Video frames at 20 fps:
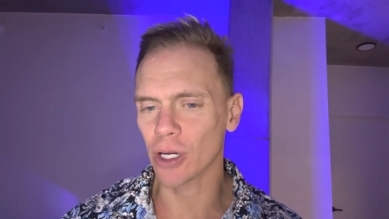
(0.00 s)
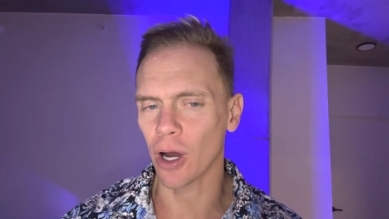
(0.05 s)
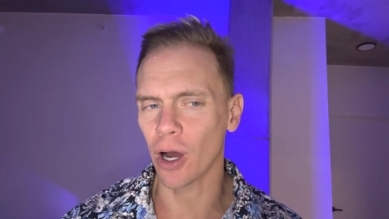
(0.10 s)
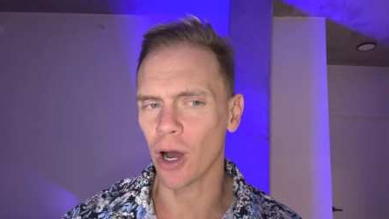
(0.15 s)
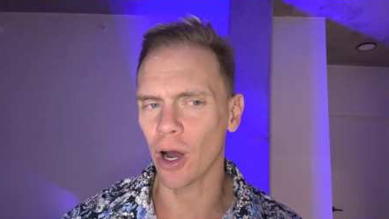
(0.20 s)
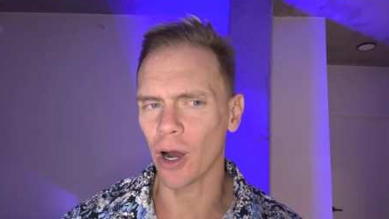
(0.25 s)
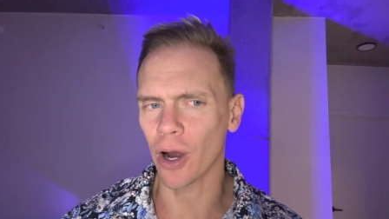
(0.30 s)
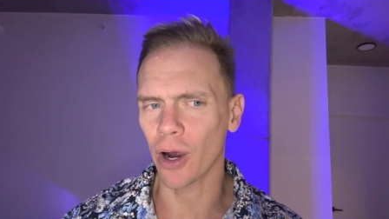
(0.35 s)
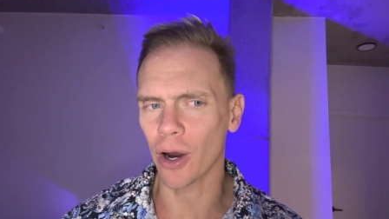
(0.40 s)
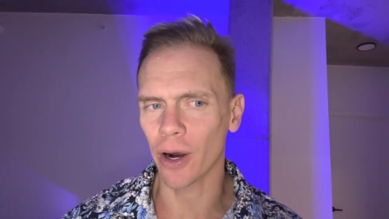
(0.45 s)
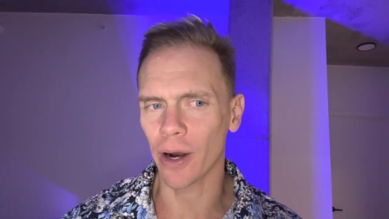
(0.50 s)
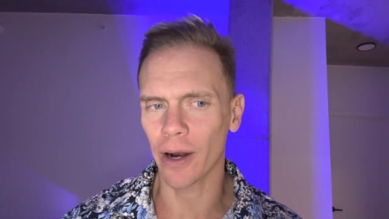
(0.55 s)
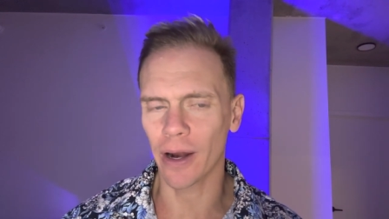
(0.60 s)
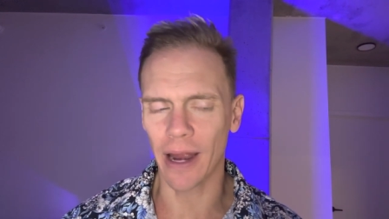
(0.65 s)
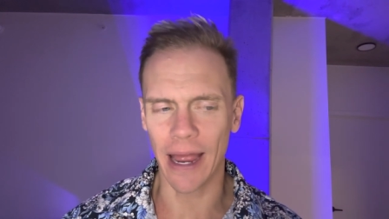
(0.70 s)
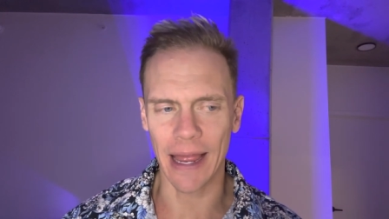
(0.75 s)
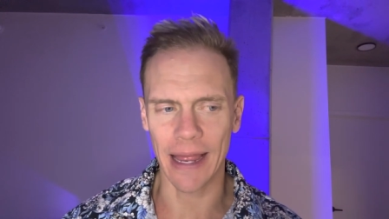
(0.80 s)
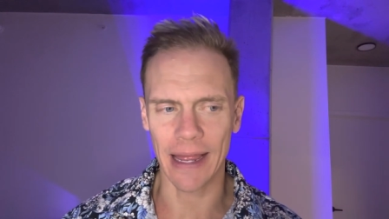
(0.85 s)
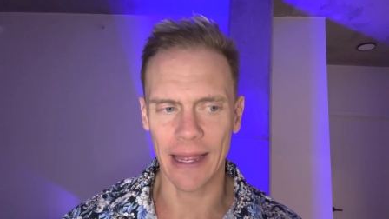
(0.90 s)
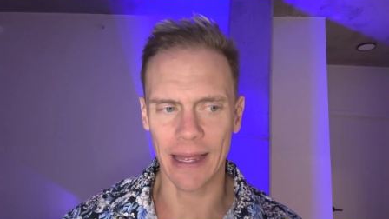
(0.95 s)

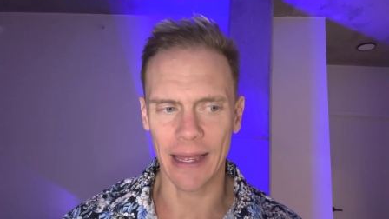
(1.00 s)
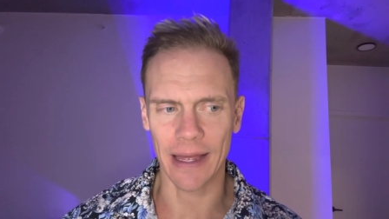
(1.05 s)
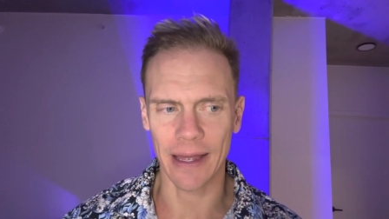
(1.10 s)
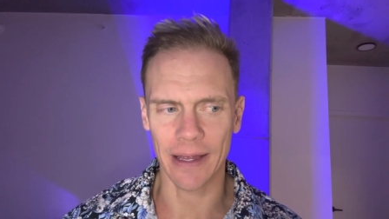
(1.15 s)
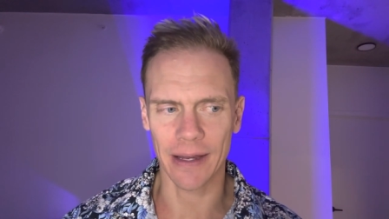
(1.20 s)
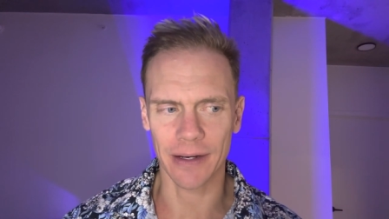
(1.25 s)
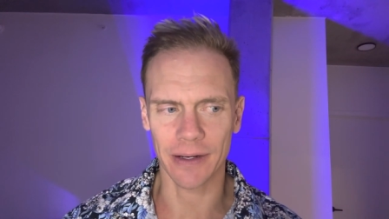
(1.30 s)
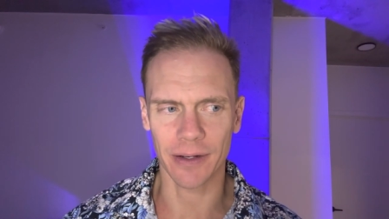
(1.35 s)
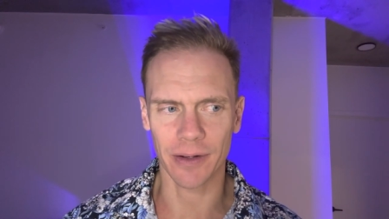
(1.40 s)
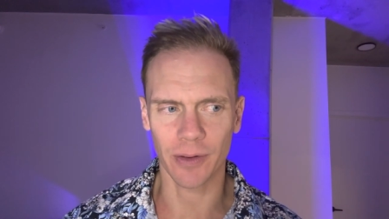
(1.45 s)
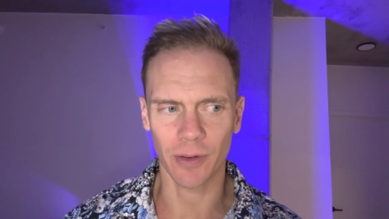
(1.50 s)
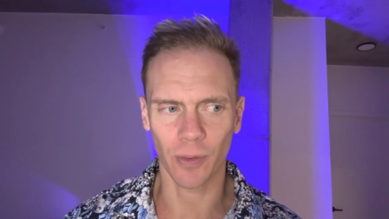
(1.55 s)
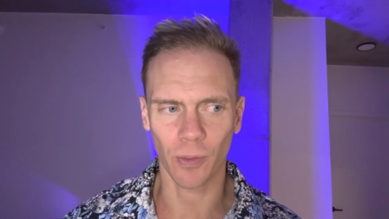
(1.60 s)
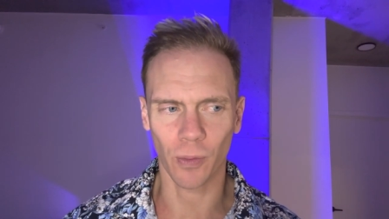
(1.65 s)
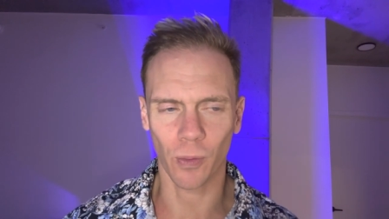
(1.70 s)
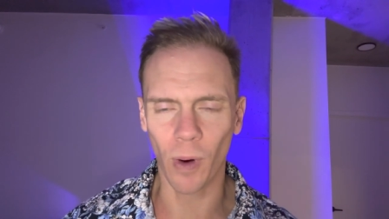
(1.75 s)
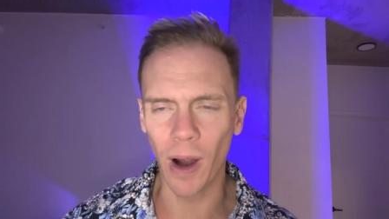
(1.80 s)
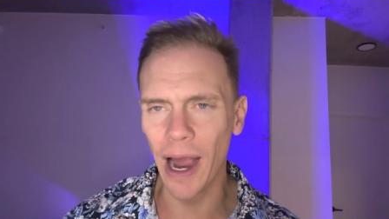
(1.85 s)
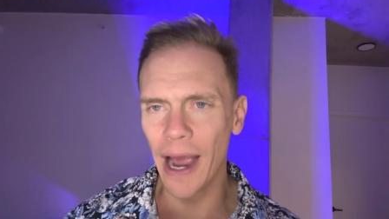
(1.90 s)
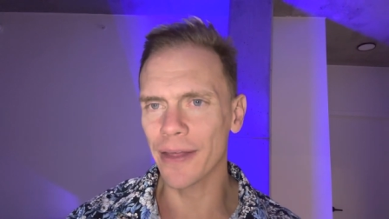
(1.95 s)
are and
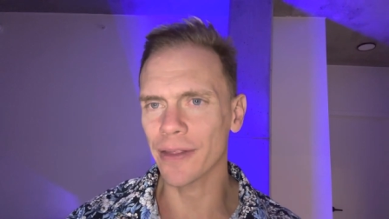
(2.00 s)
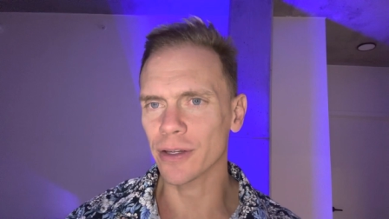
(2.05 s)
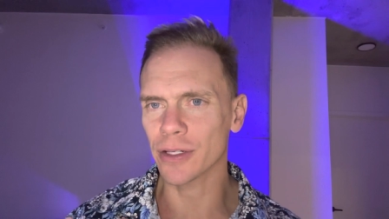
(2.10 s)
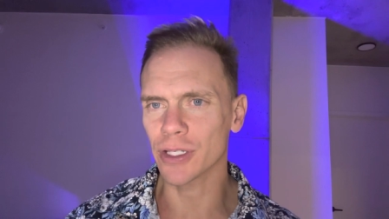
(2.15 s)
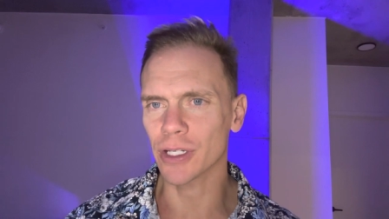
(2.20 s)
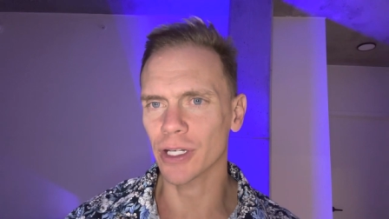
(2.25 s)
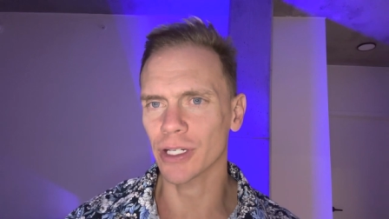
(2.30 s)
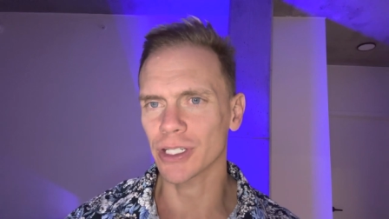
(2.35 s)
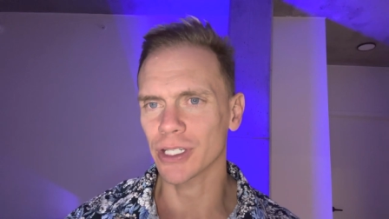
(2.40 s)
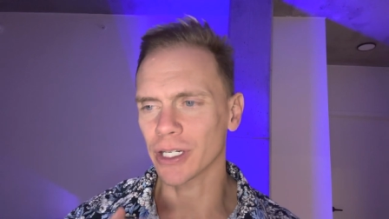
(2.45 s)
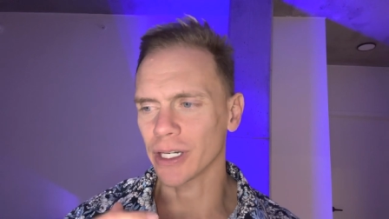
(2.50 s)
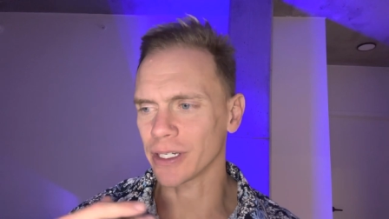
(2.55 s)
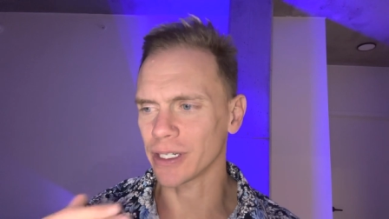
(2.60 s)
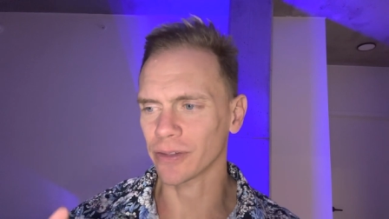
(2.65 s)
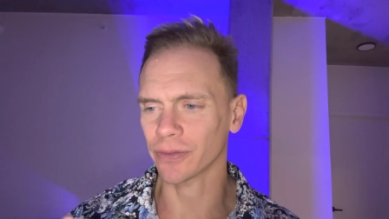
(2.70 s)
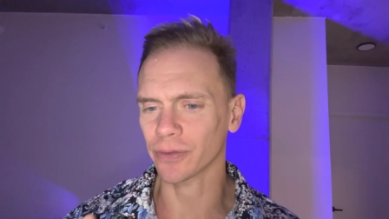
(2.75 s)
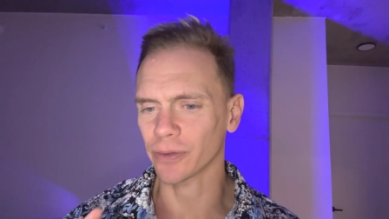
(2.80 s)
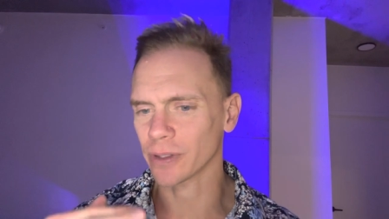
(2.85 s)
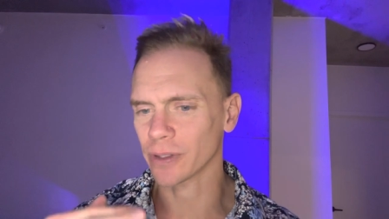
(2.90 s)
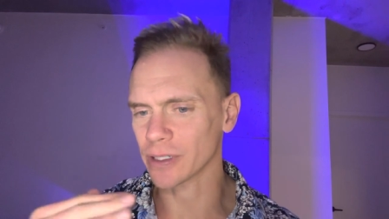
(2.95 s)
why there's such a
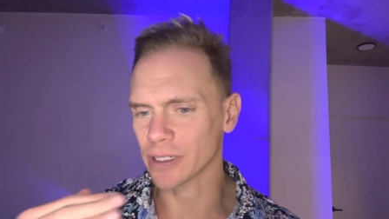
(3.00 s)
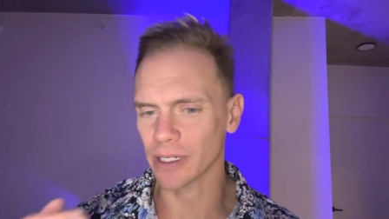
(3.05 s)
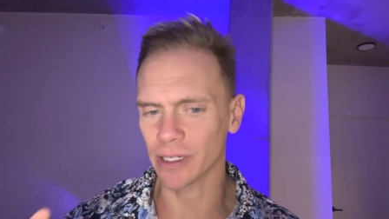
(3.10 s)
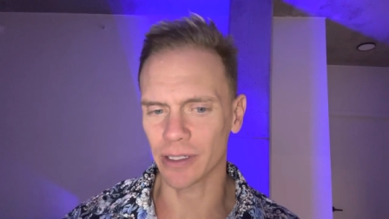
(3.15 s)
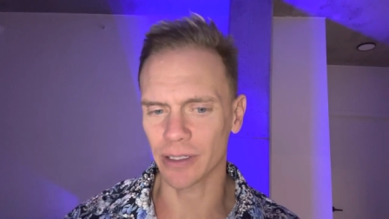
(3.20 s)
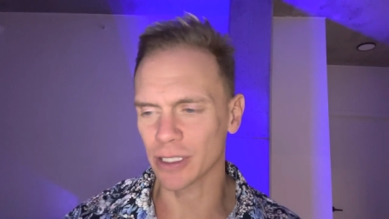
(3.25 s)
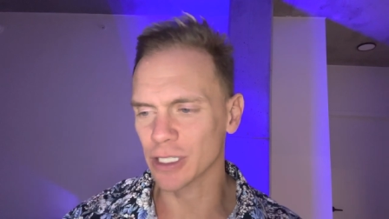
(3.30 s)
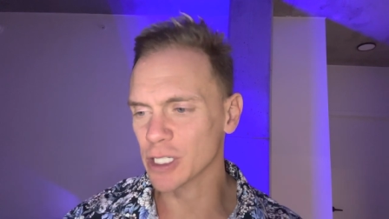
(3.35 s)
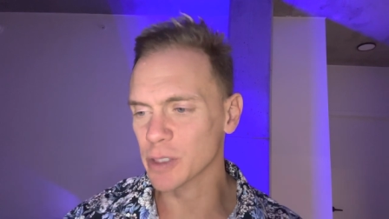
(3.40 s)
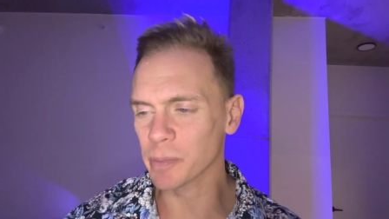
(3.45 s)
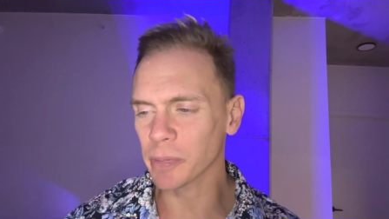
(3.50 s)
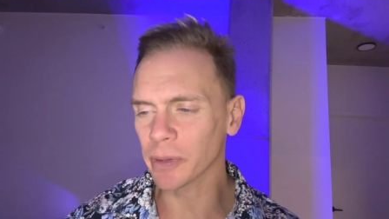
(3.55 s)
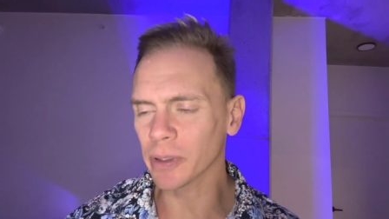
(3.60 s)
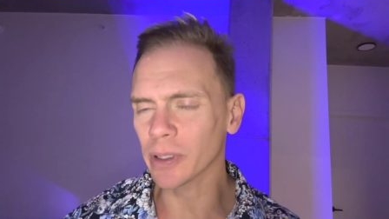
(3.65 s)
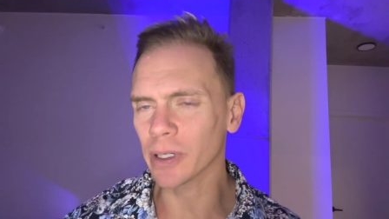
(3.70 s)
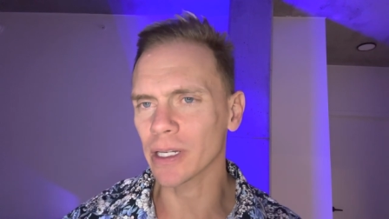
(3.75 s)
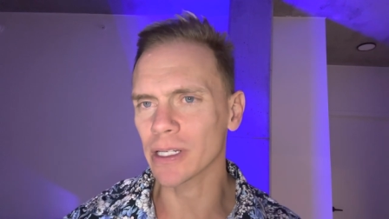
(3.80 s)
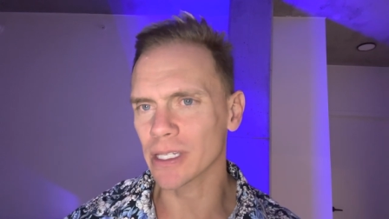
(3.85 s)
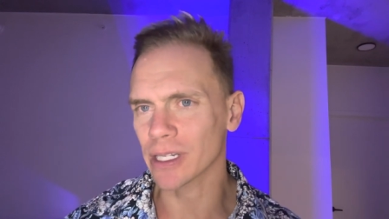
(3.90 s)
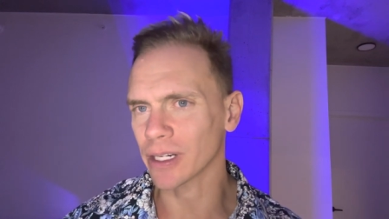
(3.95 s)
different
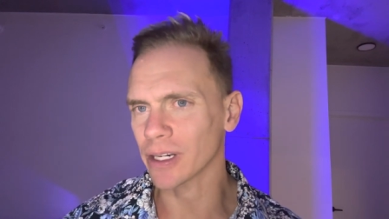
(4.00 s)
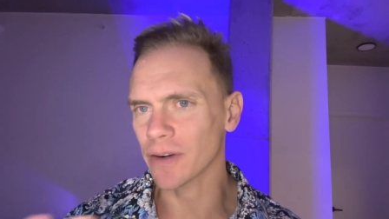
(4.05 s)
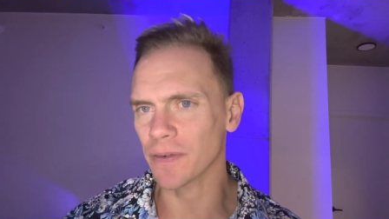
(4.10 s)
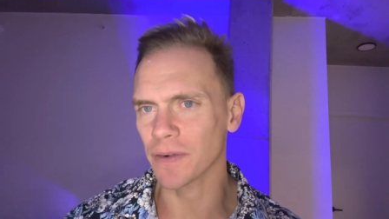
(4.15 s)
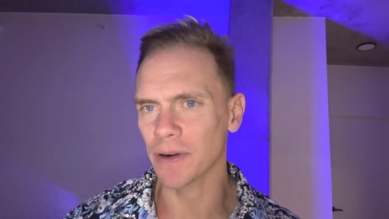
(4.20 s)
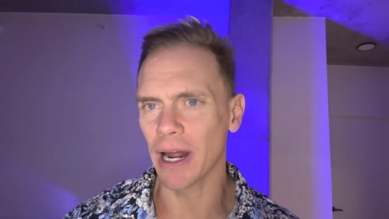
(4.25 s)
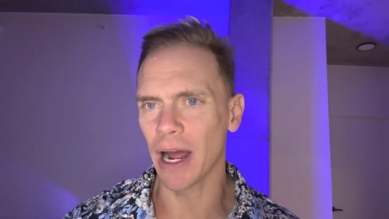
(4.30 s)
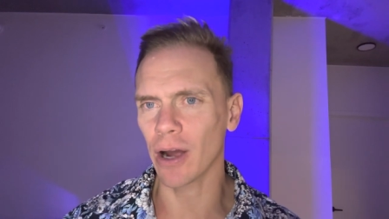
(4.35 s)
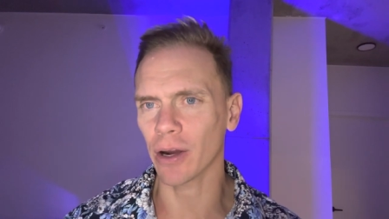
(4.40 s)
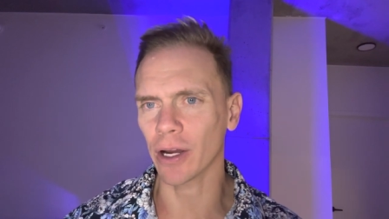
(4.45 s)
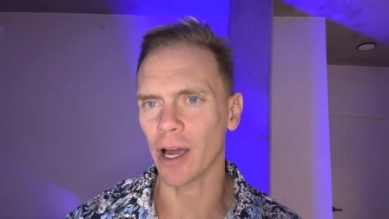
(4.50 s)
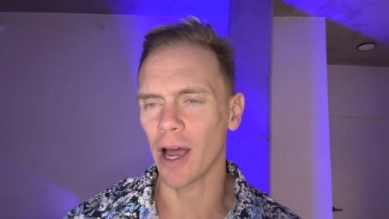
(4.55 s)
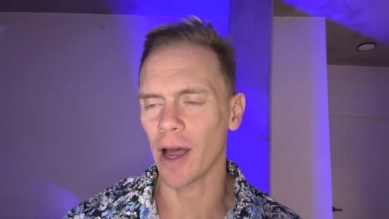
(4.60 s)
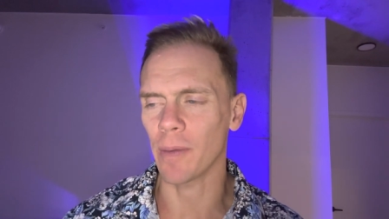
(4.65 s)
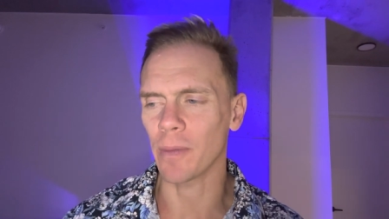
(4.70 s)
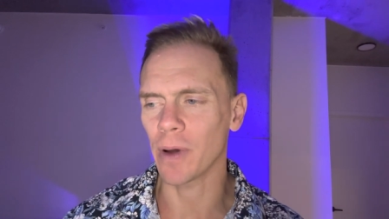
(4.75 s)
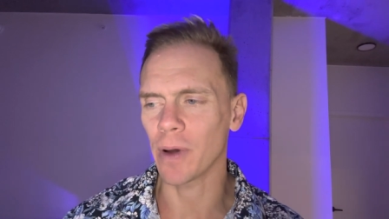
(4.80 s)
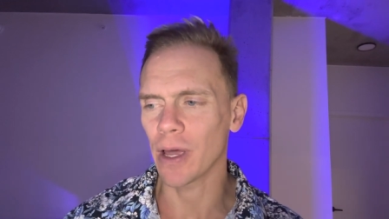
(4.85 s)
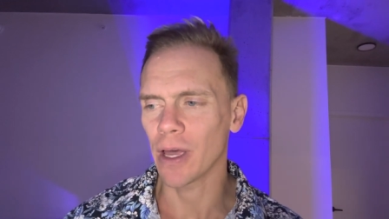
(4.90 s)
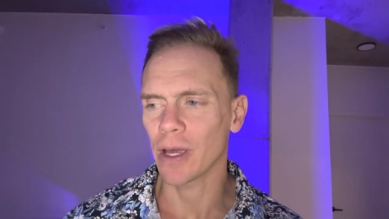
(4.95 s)
experience and a different
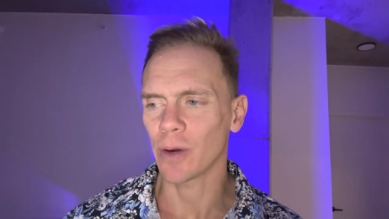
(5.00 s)
outcome